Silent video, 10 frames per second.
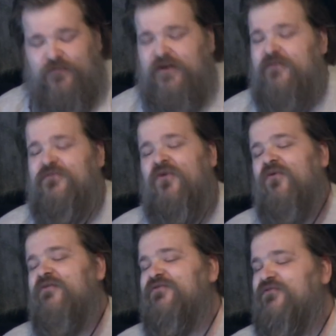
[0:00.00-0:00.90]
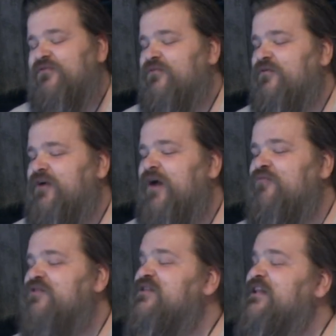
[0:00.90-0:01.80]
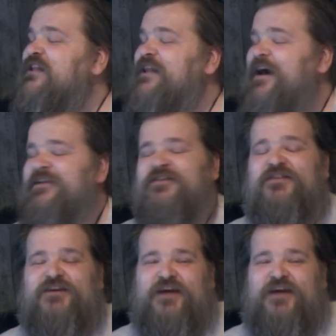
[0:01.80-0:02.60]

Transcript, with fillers: well, of course, Thor, I will gladly